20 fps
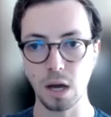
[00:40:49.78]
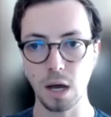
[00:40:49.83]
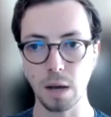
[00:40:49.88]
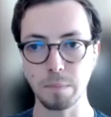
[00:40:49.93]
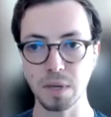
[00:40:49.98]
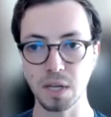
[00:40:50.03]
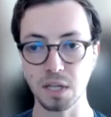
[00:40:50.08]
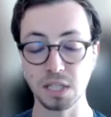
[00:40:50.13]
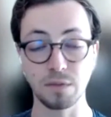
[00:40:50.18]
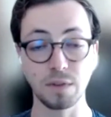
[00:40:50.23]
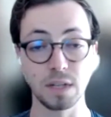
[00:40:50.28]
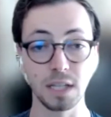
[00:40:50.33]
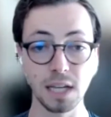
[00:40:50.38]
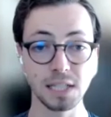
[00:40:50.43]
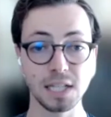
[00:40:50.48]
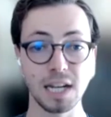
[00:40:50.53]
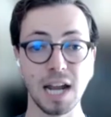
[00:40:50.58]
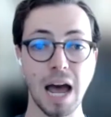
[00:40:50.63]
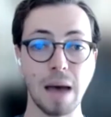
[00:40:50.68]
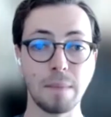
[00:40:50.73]
Because if it
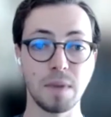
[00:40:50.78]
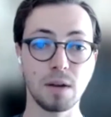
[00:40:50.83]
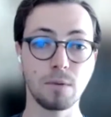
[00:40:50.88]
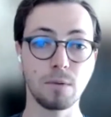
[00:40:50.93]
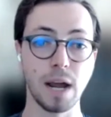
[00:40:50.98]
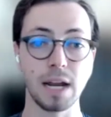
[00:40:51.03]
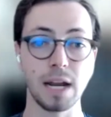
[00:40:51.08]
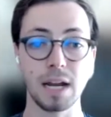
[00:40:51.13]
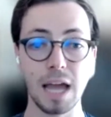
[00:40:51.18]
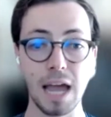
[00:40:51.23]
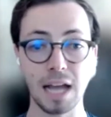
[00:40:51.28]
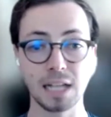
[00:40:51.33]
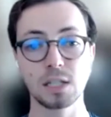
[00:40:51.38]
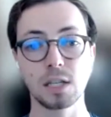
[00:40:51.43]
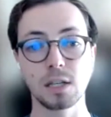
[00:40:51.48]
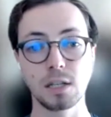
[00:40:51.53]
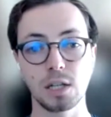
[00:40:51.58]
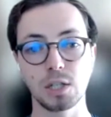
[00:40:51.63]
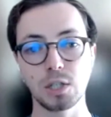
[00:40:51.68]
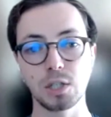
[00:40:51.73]
doesn't happen, right, X
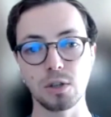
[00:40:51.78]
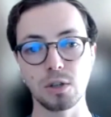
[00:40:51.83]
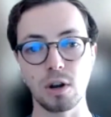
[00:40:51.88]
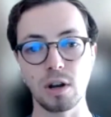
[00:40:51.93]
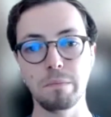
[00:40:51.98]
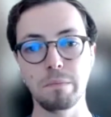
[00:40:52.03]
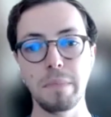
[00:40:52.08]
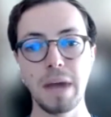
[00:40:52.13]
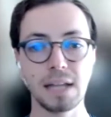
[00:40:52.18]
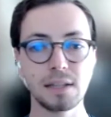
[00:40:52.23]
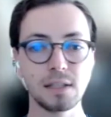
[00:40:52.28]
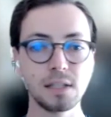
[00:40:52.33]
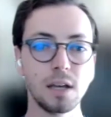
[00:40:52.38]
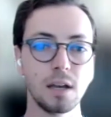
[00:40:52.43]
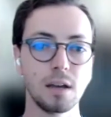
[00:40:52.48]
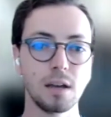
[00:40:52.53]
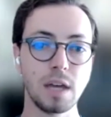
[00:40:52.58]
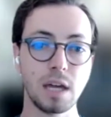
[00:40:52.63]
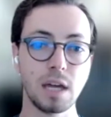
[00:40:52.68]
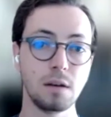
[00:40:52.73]
conditions aren't met,
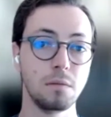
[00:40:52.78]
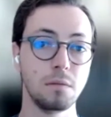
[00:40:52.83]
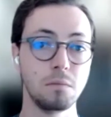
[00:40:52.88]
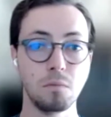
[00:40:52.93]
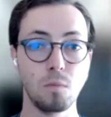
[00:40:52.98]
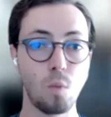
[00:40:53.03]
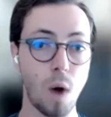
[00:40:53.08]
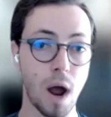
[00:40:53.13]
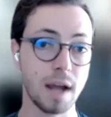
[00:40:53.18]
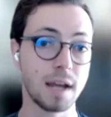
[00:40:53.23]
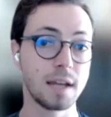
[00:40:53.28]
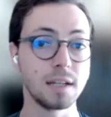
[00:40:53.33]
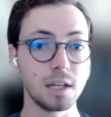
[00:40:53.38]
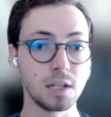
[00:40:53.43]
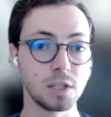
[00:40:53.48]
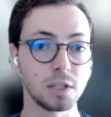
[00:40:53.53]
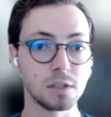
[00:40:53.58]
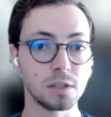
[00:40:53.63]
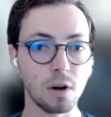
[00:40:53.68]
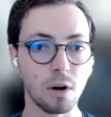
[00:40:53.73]
then Y
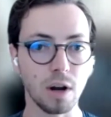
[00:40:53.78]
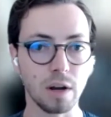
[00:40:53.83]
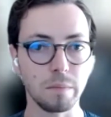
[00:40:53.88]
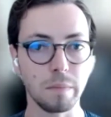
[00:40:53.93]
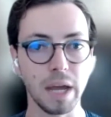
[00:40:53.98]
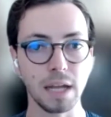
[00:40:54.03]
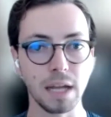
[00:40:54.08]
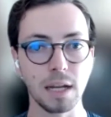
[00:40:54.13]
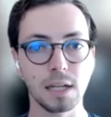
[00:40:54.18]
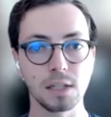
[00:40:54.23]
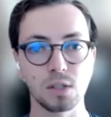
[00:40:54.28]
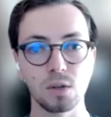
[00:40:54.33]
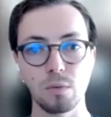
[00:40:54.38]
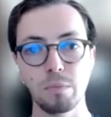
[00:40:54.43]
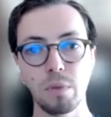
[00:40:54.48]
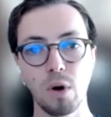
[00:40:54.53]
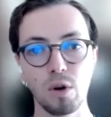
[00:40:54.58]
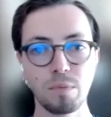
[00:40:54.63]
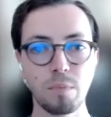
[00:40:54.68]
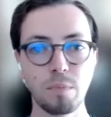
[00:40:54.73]
conditions aren't met. And so
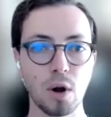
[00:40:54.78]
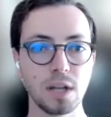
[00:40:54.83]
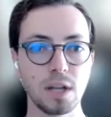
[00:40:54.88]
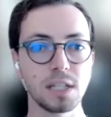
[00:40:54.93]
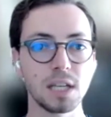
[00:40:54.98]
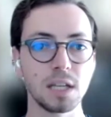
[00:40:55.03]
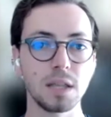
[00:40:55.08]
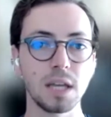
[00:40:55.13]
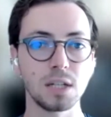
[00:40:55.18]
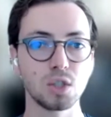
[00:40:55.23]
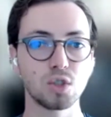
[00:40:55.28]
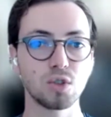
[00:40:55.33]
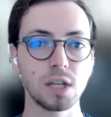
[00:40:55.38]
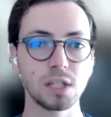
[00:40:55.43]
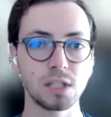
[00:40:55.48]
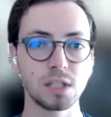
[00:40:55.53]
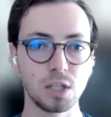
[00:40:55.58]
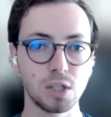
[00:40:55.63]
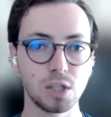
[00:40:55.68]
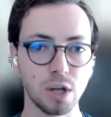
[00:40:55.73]
both parties can then
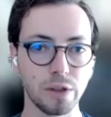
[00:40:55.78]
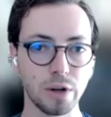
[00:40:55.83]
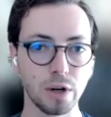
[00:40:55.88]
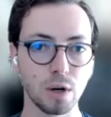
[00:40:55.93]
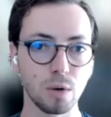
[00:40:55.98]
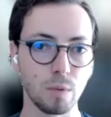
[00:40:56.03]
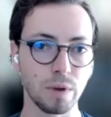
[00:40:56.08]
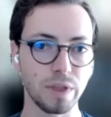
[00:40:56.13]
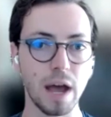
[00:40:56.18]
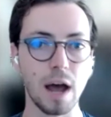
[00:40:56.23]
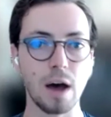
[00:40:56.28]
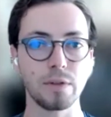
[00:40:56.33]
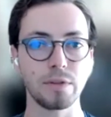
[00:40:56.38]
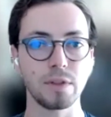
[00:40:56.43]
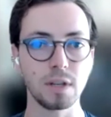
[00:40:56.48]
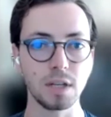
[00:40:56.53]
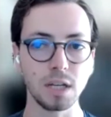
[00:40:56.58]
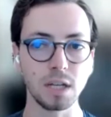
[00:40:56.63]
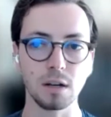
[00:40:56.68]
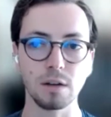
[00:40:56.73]
trust each other without the
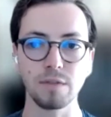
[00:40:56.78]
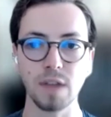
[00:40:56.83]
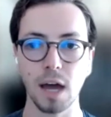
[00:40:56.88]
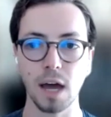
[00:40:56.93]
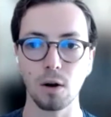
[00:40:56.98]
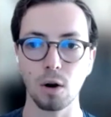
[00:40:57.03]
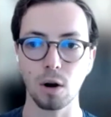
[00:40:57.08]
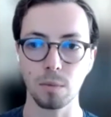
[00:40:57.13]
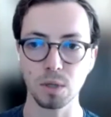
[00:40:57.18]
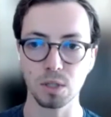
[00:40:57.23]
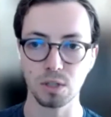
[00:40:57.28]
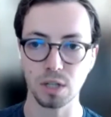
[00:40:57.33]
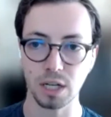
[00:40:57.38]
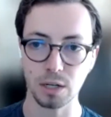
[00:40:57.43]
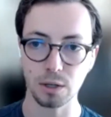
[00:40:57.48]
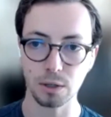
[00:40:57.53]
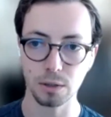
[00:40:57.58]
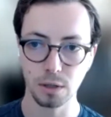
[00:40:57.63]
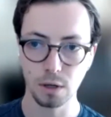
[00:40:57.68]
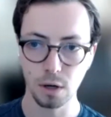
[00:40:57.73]
need of that
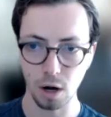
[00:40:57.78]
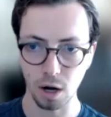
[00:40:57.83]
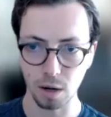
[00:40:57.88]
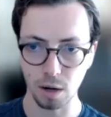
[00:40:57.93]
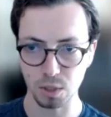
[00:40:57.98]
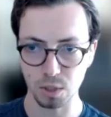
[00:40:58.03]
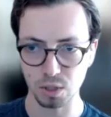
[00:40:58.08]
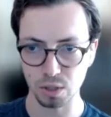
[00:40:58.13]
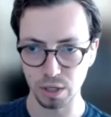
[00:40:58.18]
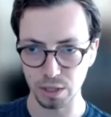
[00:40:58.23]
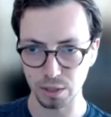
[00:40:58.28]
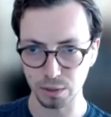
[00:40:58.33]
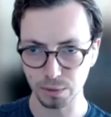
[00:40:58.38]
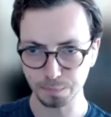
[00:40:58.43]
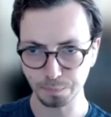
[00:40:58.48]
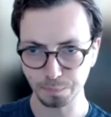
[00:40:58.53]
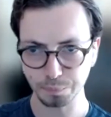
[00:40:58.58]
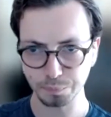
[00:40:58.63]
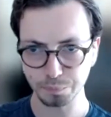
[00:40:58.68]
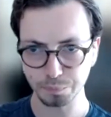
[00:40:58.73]
arbitrator.
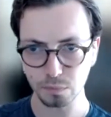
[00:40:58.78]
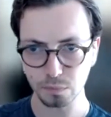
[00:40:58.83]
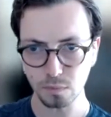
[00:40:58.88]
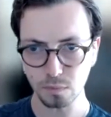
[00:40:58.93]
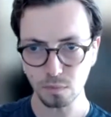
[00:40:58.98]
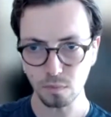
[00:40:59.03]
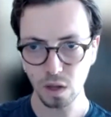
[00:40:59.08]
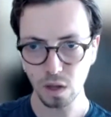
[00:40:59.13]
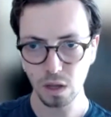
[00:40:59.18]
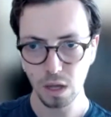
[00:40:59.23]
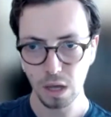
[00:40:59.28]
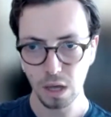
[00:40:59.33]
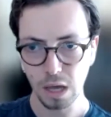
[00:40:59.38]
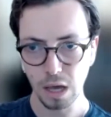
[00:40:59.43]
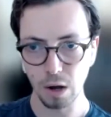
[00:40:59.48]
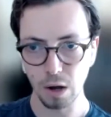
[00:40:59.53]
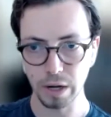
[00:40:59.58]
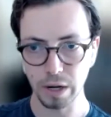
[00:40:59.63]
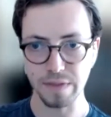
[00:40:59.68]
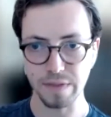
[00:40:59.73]

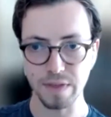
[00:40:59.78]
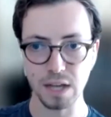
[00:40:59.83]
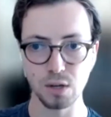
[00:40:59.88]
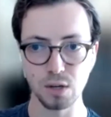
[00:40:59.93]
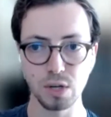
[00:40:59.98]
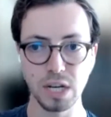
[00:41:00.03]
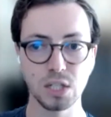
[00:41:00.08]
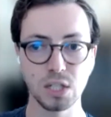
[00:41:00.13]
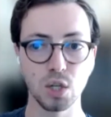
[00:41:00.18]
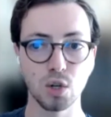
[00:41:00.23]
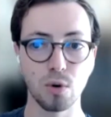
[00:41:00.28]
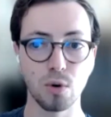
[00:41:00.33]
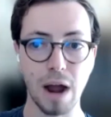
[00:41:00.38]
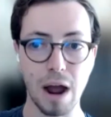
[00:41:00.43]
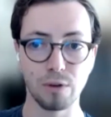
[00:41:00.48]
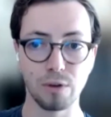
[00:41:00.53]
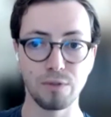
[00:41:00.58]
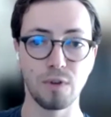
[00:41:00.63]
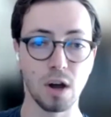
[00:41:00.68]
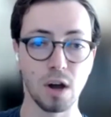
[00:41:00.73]
Okay, then you need to
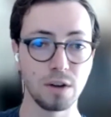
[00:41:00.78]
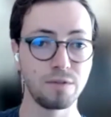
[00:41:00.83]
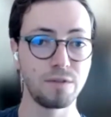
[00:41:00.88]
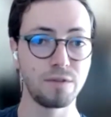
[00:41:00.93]
crowdfund